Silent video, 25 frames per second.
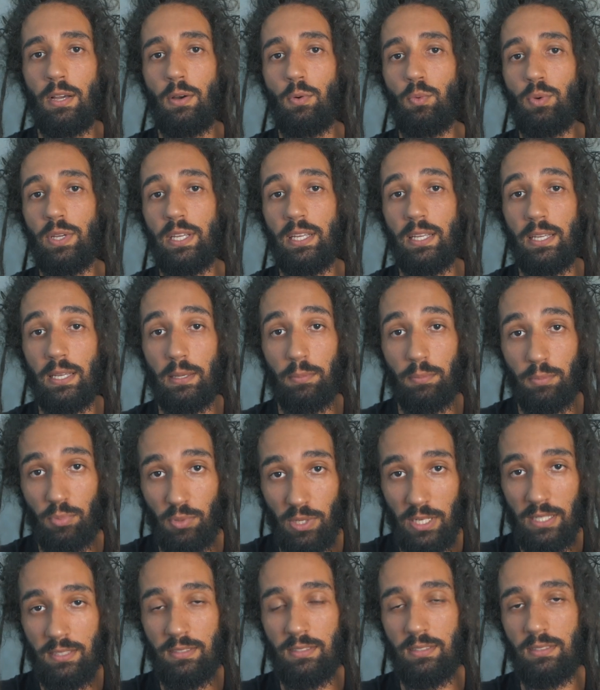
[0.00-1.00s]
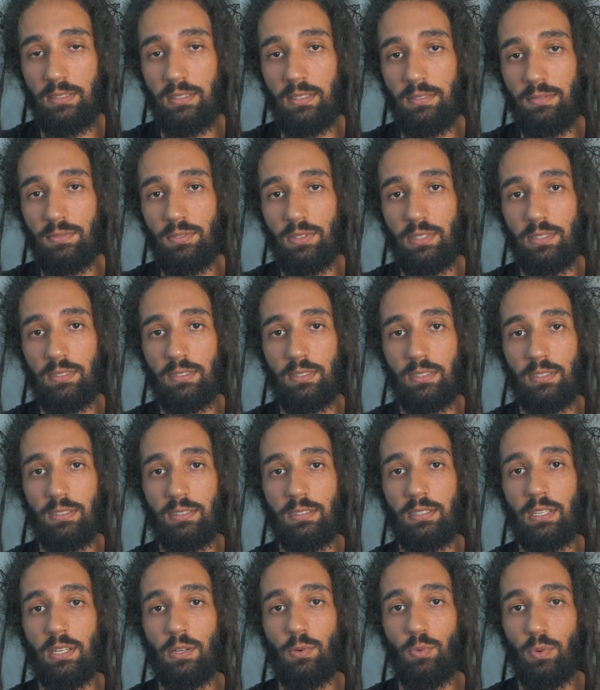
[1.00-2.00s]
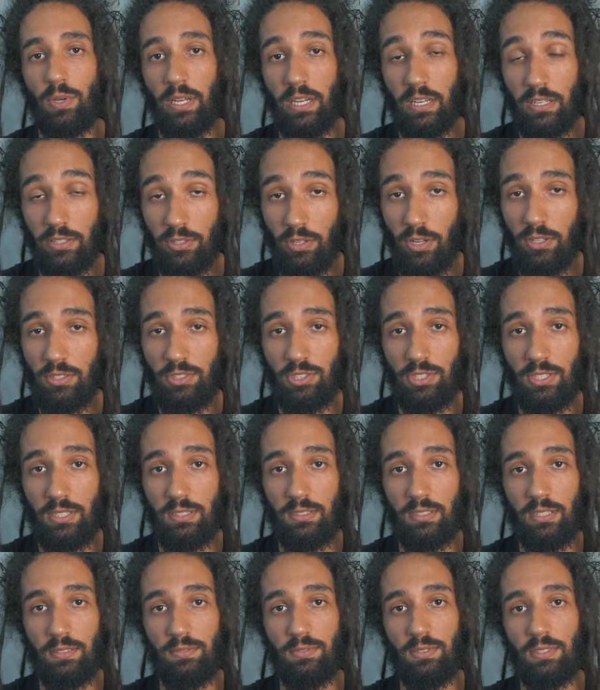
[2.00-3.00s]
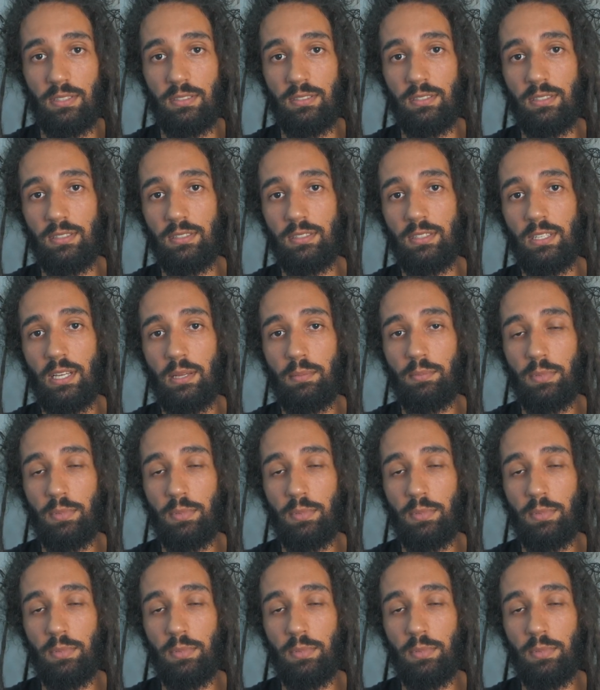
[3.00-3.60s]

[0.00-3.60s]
We embrace these differences, we acknowledge these differences,